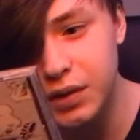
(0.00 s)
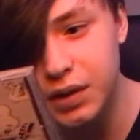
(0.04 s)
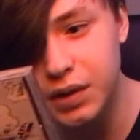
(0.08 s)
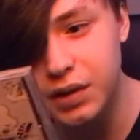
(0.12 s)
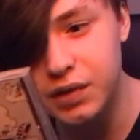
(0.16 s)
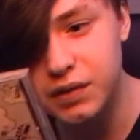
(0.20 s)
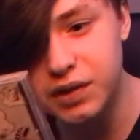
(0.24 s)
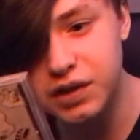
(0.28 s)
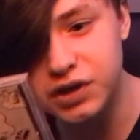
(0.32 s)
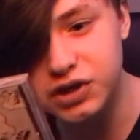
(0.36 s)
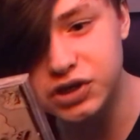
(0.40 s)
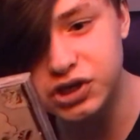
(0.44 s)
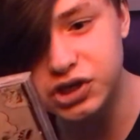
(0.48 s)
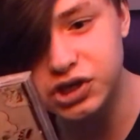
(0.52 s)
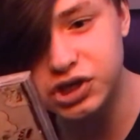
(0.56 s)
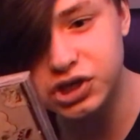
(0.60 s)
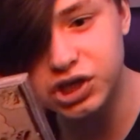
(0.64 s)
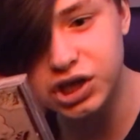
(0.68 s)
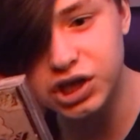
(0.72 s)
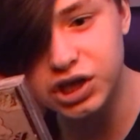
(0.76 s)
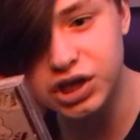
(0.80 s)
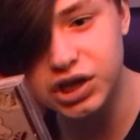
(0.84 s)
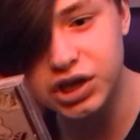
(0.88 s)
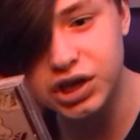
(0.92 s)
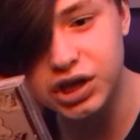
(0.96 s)
Then
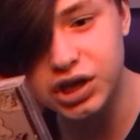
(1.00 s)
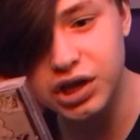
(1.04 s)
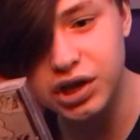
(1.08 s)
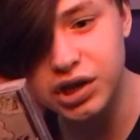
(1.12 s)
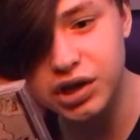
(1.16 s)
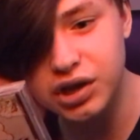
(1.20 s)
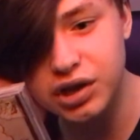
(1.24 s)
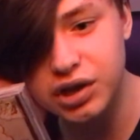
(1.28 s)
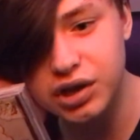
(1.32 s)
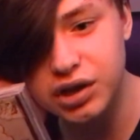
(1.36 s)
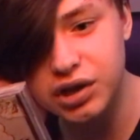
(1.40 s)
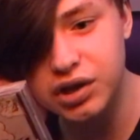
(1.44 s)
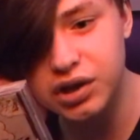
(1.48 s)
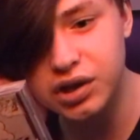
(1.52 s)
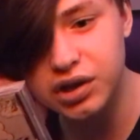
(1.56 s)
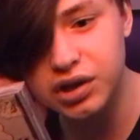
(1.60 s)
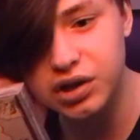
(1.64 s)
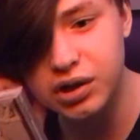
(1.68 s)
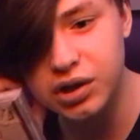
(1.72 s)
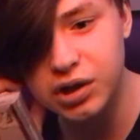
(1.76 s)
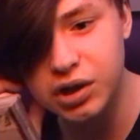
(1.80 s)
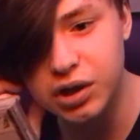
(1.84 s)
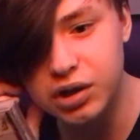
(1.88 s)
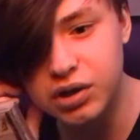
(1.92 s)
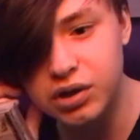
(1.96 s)
she,
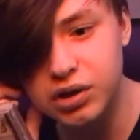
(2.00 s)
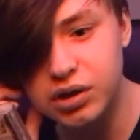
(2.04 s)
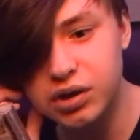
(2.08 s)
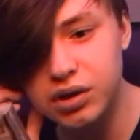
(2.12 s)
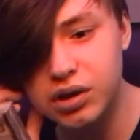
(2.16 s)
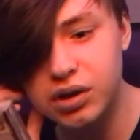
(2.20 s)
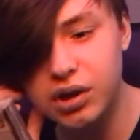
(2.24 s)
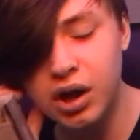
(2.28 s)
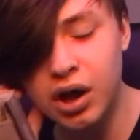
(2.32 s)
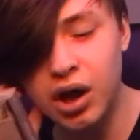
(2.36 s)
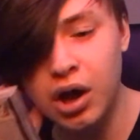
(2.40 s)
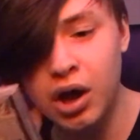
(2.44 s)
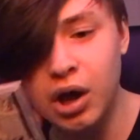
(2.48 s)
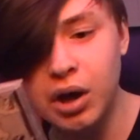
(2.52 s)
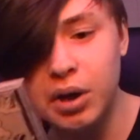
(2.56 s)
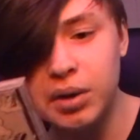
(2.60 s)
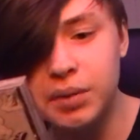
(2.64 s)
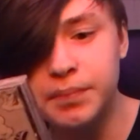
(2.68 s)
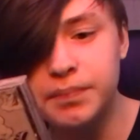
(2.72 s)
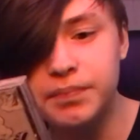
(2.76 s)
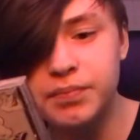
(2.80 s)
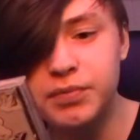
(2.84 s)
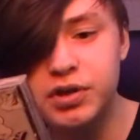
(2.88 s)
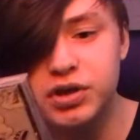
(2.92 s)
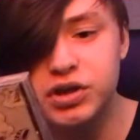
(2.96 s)

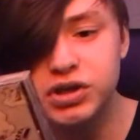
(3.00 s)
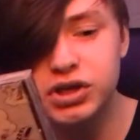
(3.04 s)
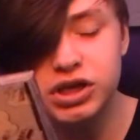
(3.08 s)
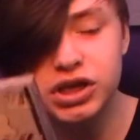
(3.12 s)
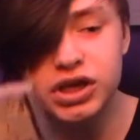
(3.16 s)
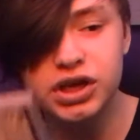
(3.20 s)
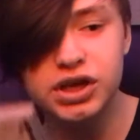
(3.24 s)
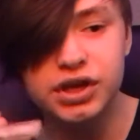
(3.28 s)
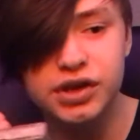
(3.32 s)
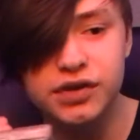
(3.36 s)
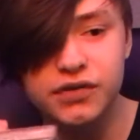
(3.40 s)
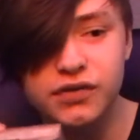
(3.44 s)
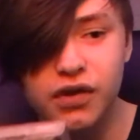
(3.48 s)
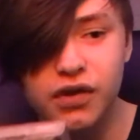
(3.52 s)
um, she is